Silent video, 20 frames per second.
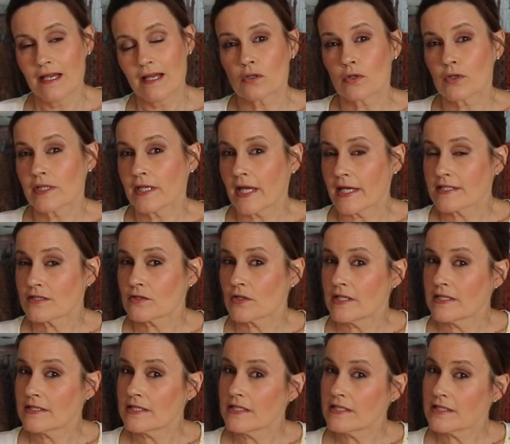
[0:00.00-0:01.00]
So yeah, so
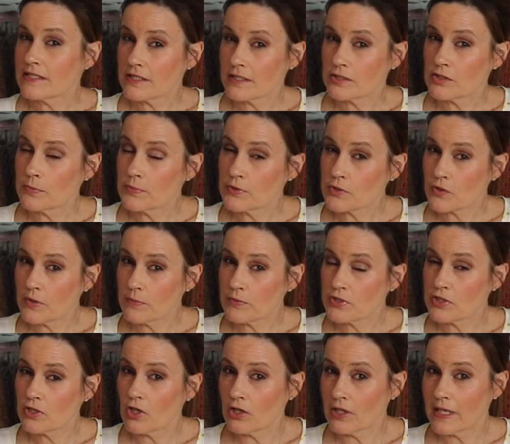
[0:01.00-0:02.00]
it's in a
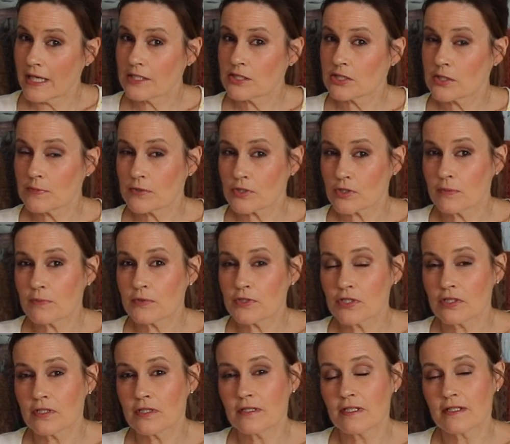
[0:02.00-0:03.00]
subscription, online
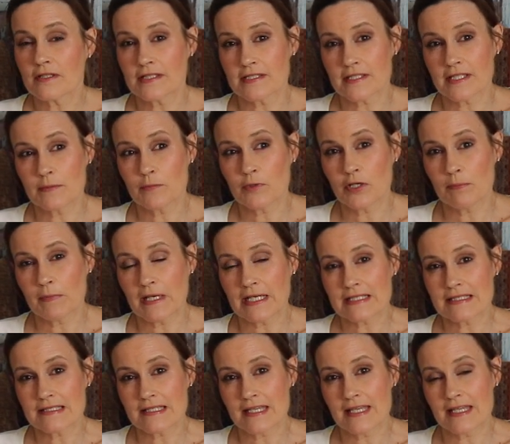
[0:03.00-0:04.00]
subscription, the Seamwork
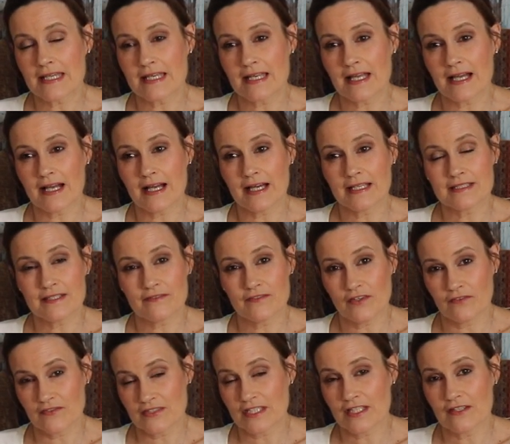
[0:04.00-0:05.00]
magazine. And
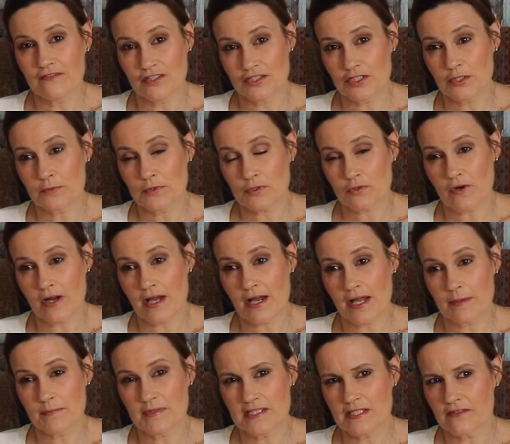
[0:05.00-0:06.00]
if you
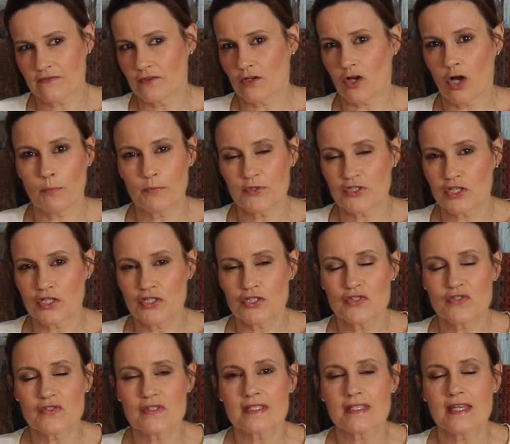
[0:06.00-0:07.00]
subscribe, there's different
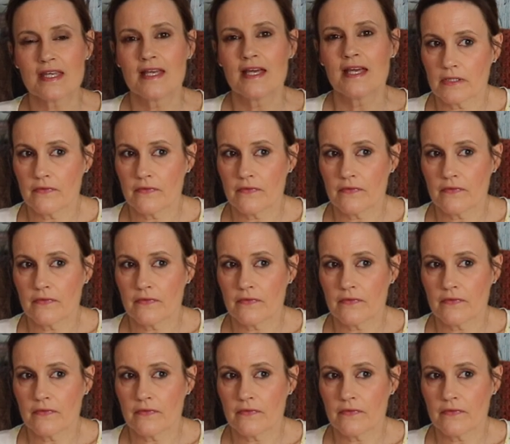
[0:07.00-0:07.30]
options.